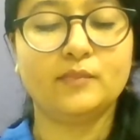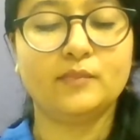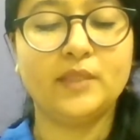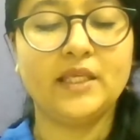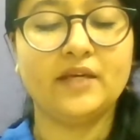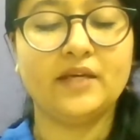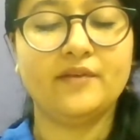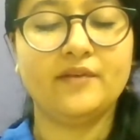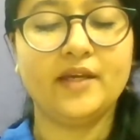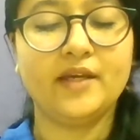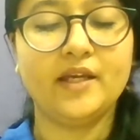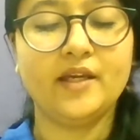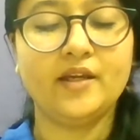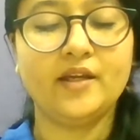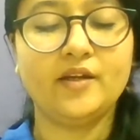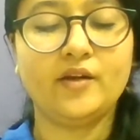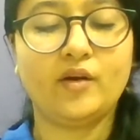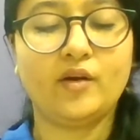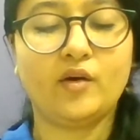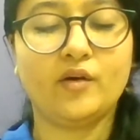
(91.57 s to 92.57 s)
Be
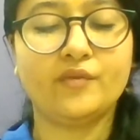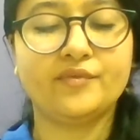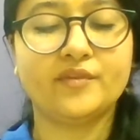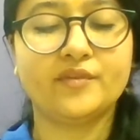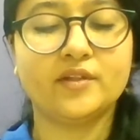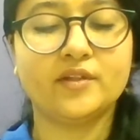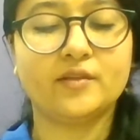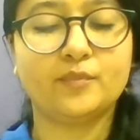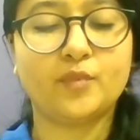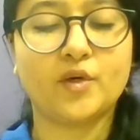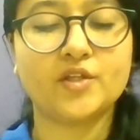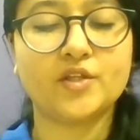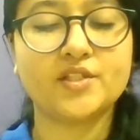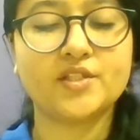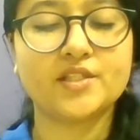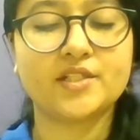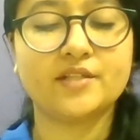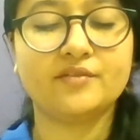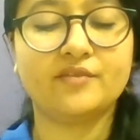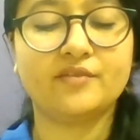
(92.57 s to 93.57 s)
aware of the
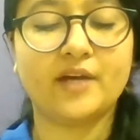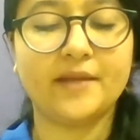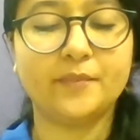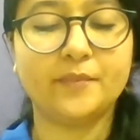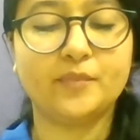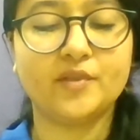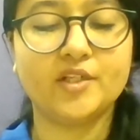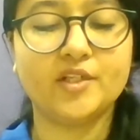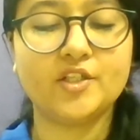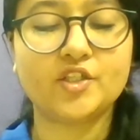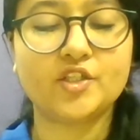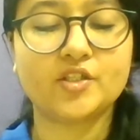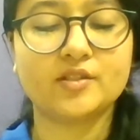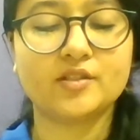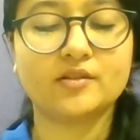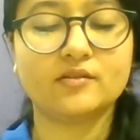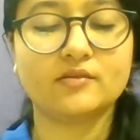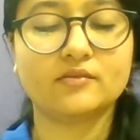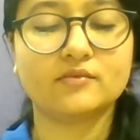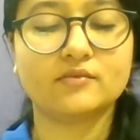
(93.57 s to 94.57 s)
positive
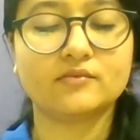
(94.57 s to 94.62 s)
vibration.